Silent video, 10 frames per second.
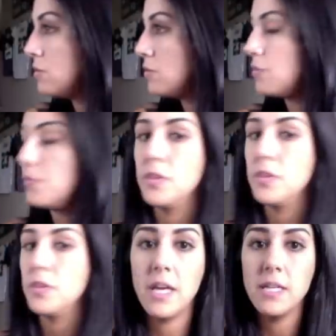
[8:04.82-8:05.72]
So
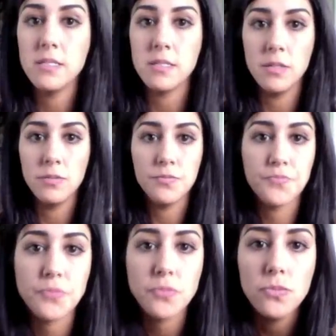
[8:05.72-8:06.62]
now for the
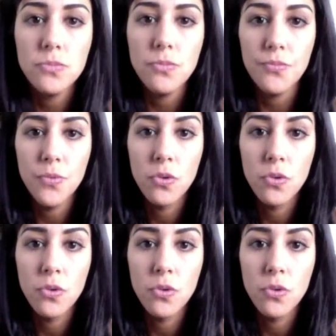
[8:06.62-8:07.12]
face,